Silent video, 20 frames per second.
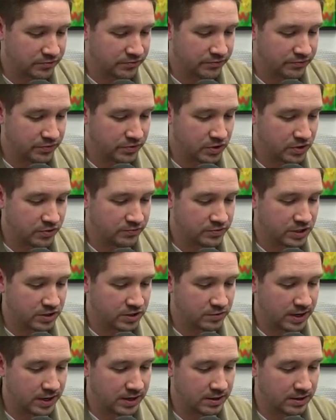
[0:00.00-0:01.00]
You've
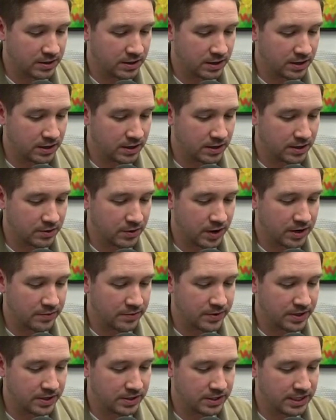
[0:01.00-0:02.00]
generated quite
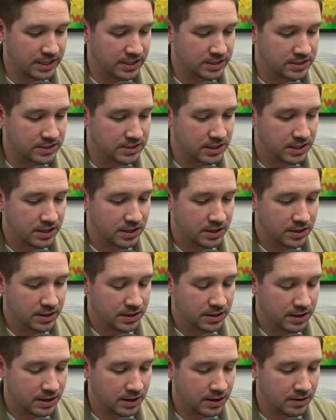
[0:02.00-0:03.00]
a bit of leads.
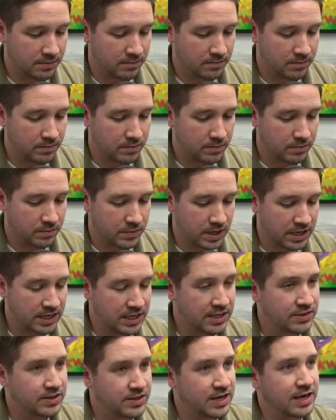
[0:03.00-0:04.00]

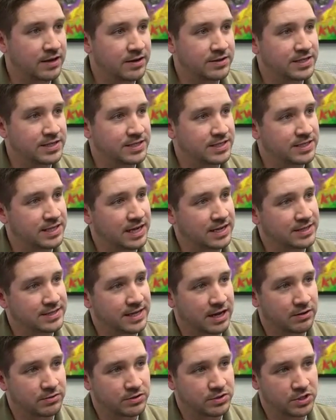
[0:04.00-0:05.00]
Anything else that stands
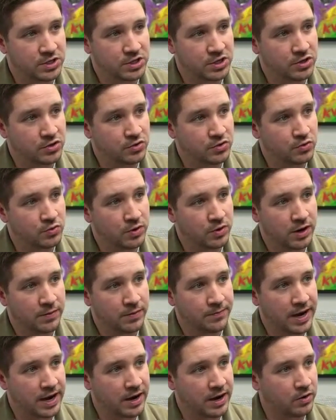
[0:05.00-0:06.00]
out to you
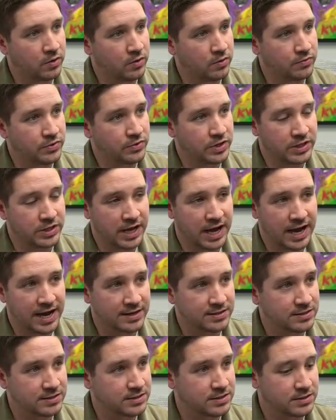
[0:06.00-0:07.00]
about the
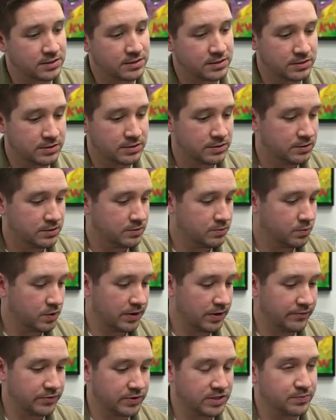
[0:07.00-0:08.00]
last,
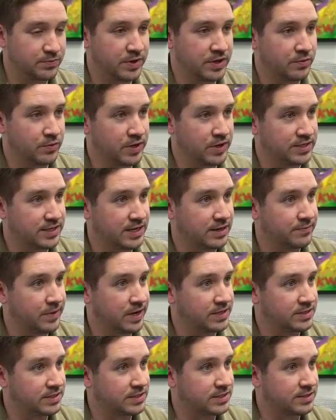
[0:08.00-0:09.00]
whatever it's been, 10
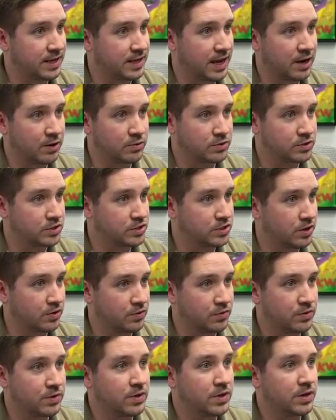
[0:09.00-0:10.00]
months now or
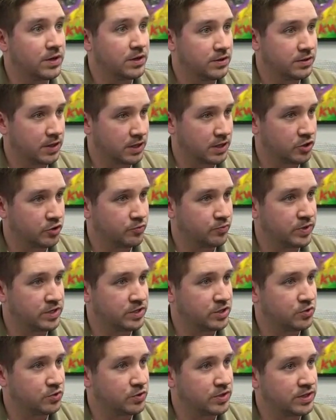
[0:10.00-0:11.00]
so that you've
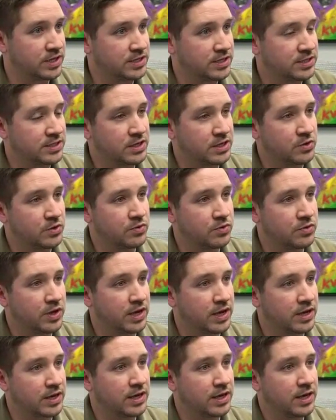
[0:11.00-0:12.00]
been doing this, that you
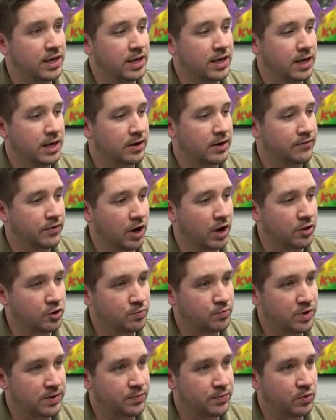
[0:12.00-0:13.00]
think if
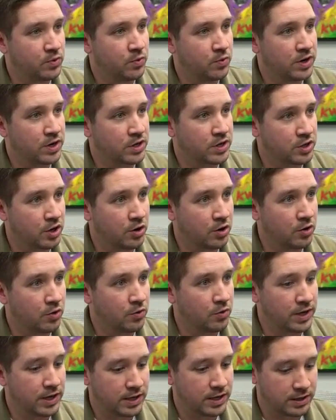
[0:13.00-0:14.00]
other people want to
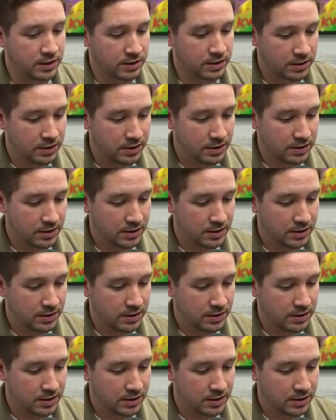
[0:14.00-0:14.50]
go and,